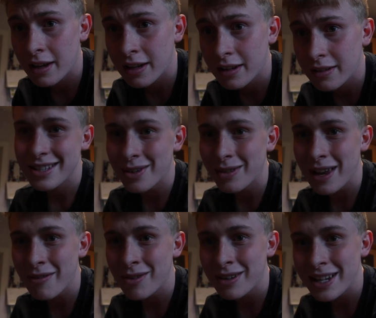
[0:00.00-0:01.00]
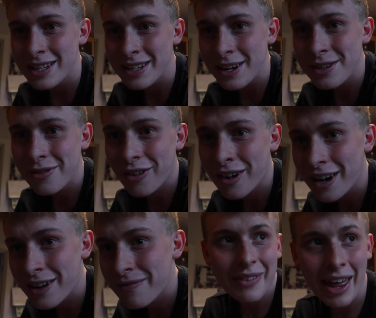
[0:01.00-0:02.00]
like school level key stage
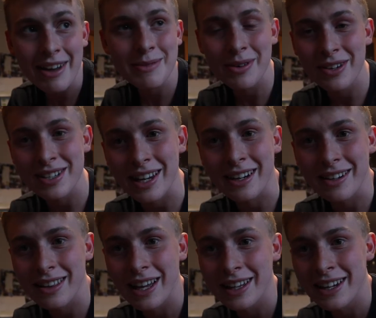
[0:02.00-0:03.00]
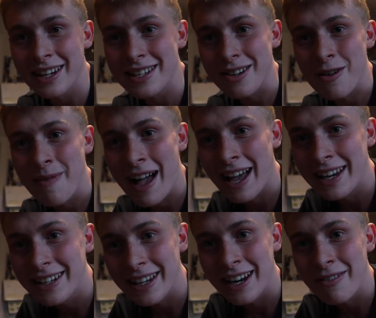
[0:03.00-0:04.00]
three but that's because I, I done it so
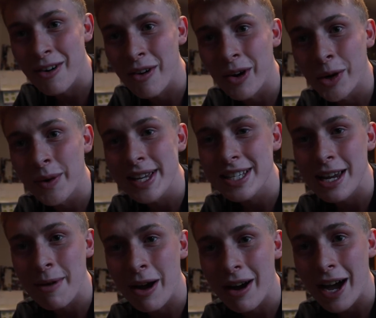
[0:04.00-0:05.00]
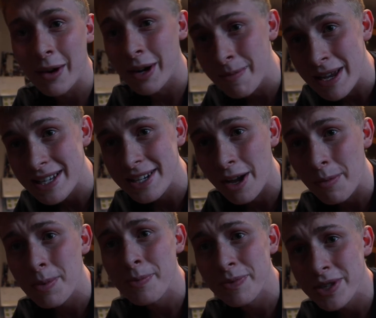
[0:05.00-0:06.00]
bad and I wrote a whole essay about how I messed
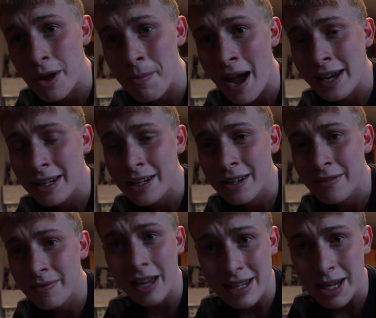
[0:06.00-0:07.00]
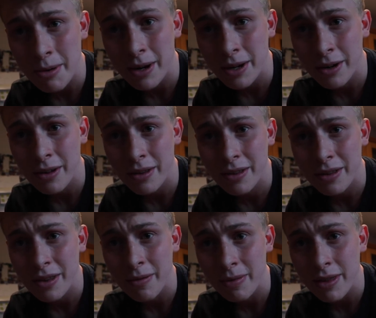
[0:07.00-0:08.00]
up so badly that's how I got
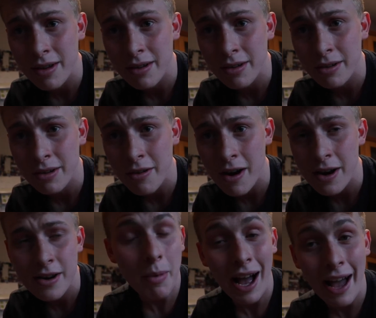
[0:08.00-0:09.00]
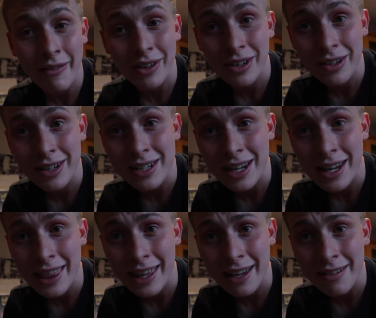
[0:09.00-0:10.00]
the, the good grade but I haven't cooked
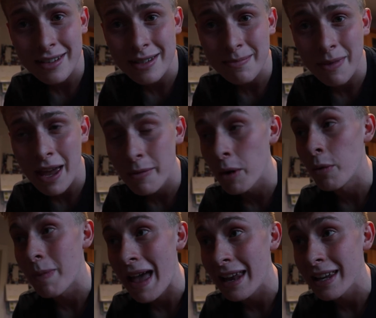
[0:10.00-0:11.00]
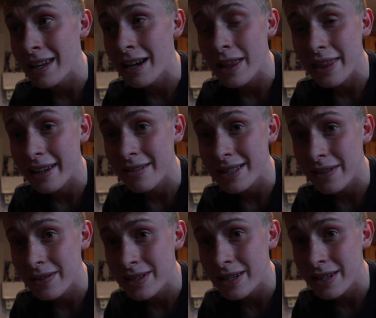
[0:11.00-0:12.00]
anything else well barely anything else
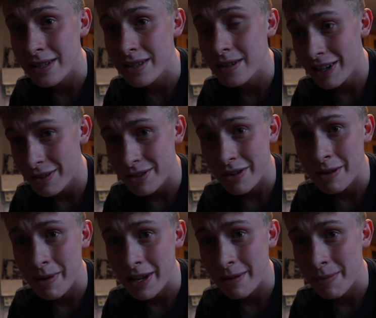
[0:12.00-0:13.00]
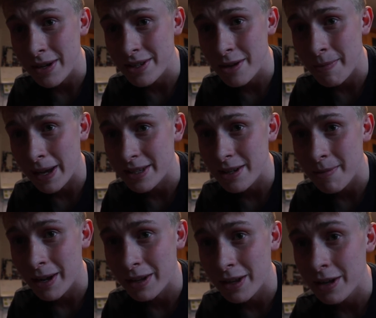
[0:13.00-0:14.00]
ever since and I was only making pesto pasta
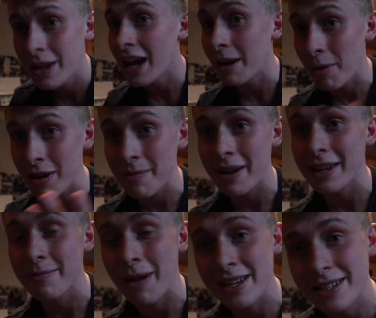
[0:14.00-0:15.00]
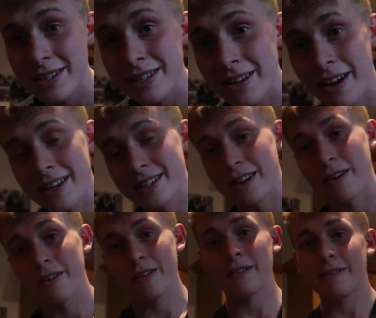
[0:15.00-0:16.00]
back then and I'm only making pasta tonight so
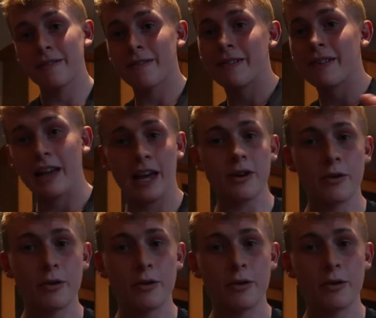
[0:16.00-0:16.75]
hey